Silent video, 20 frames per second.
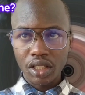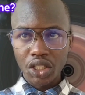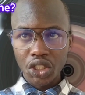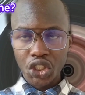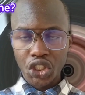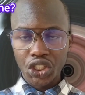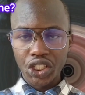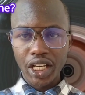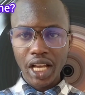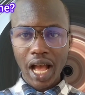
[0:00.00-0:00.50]

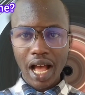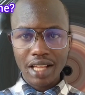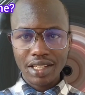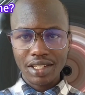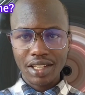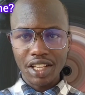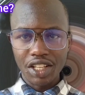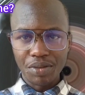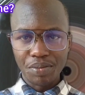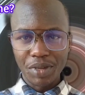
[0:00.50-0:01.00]
She
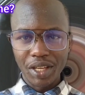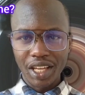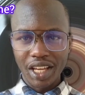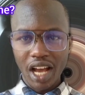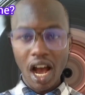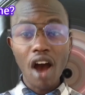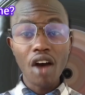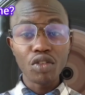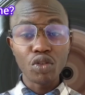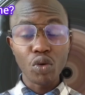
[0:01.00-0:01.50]
asked me.
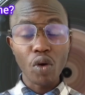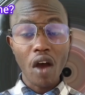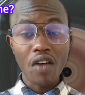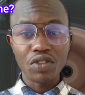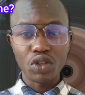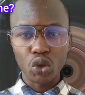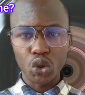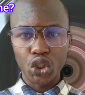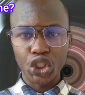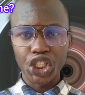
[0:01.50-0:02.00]
How do you have
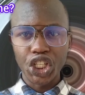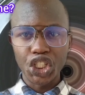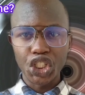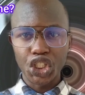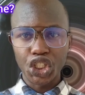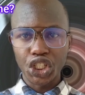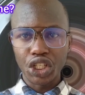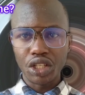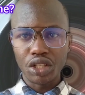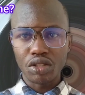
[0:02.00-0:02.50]
to
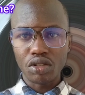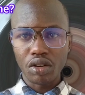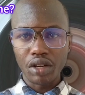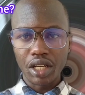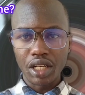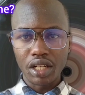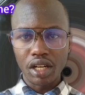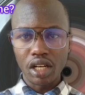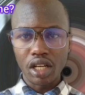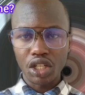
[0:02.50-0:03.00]
change into
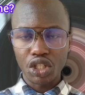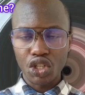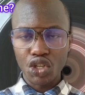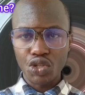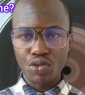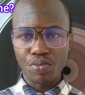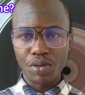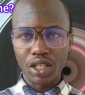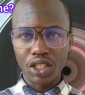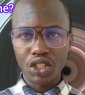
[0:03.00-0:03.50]
indirect
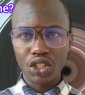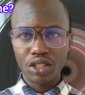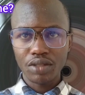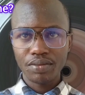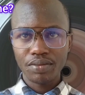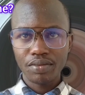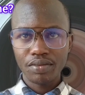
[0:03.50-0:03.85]
speech?